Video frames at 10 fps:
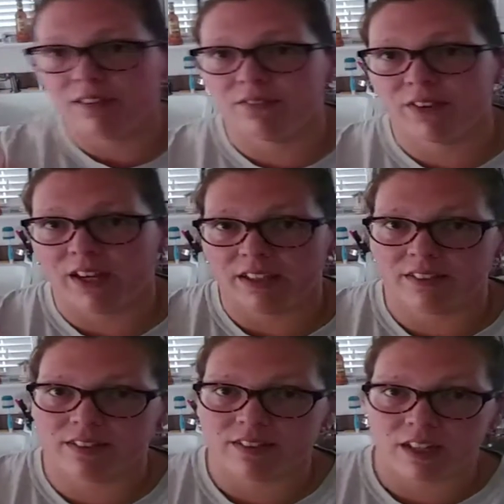phase,
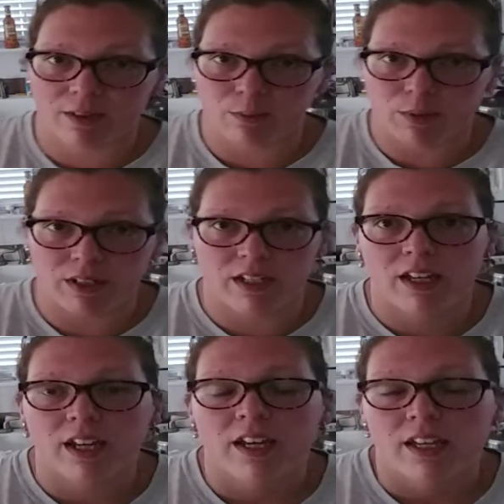the second
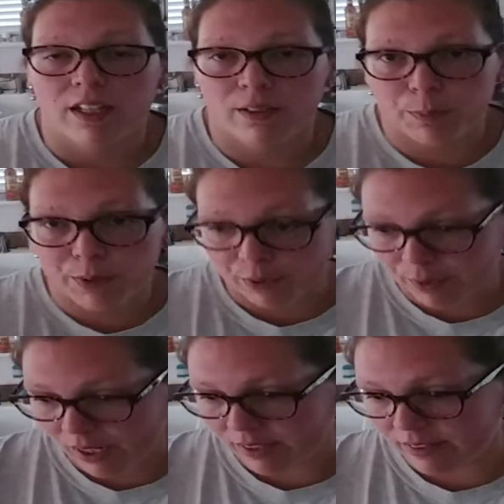week, is
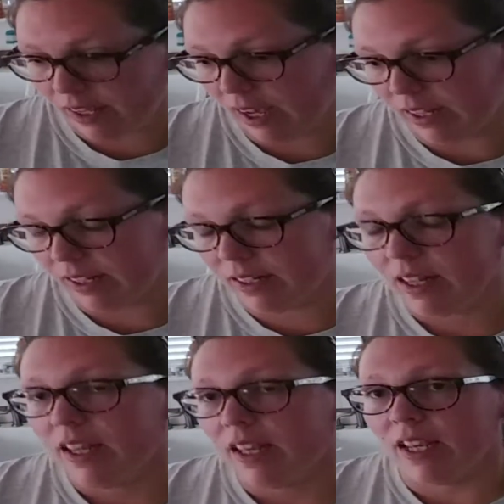pureed diet.
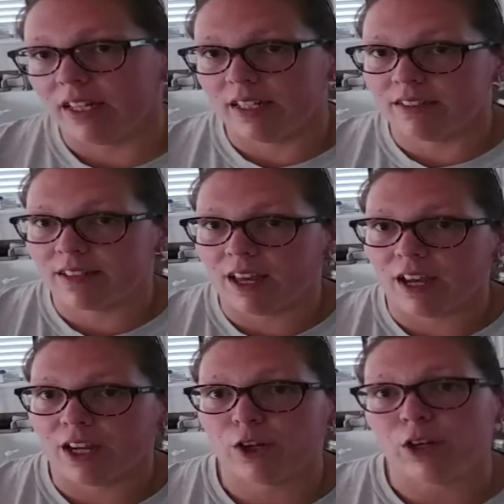And it's
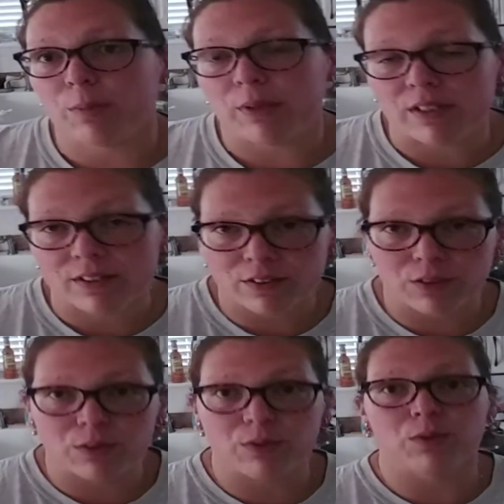like creamy
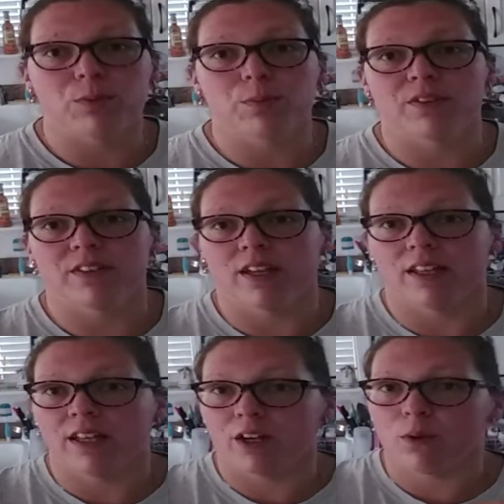soups,
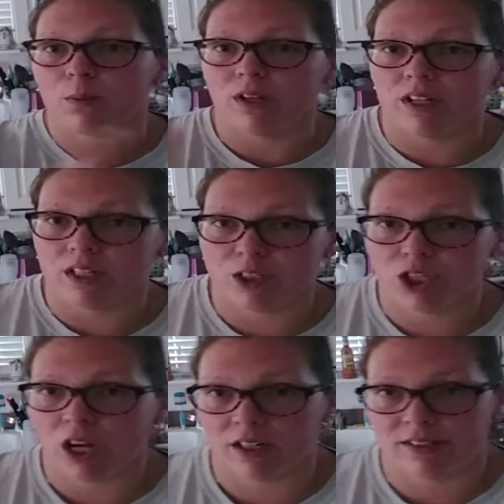and they don't want any
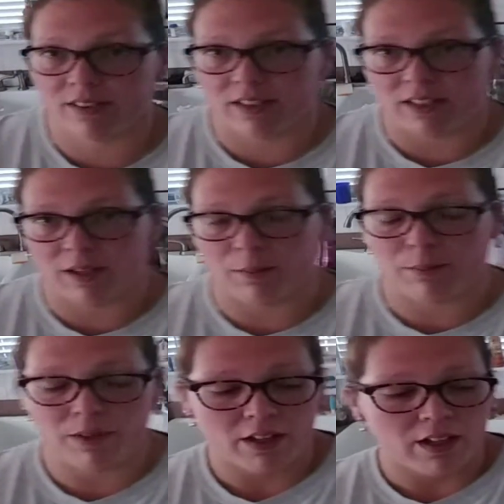chunks in them.
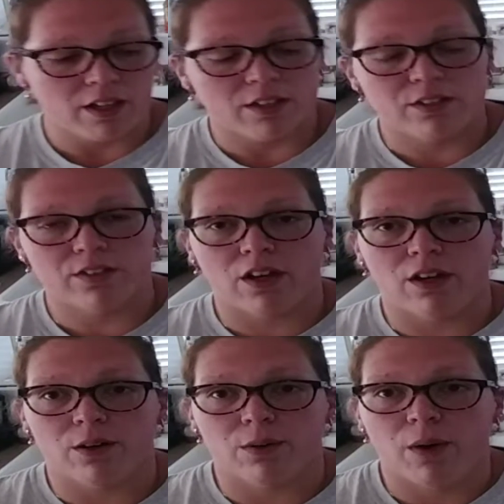
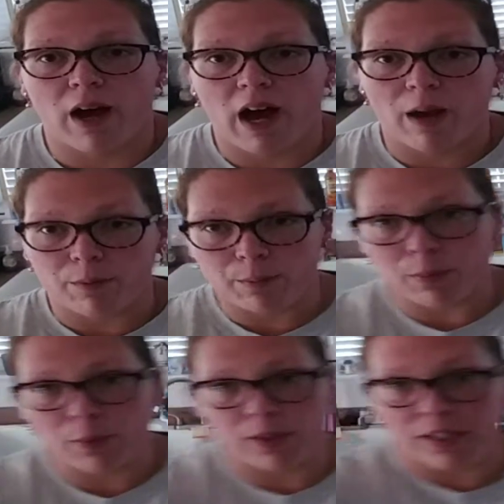So I would
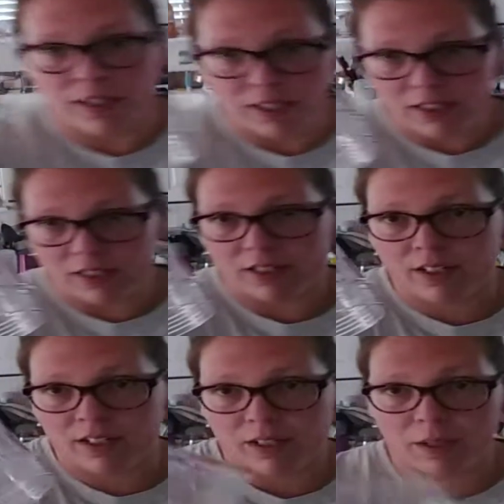pour it in
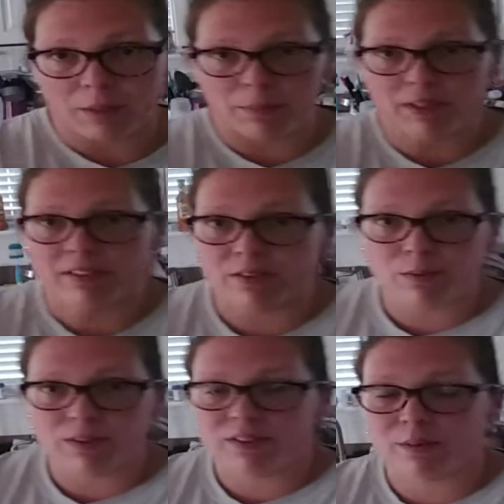here, mix it
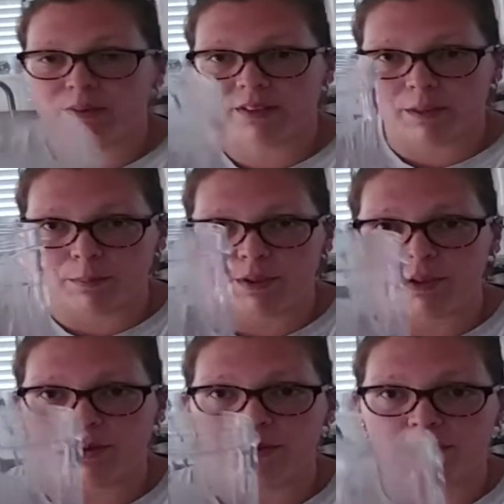with some skim
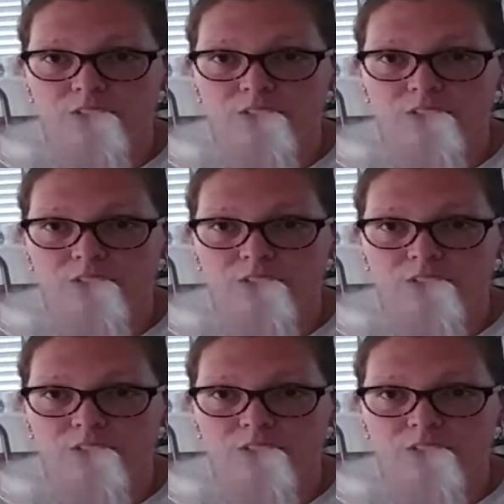milk,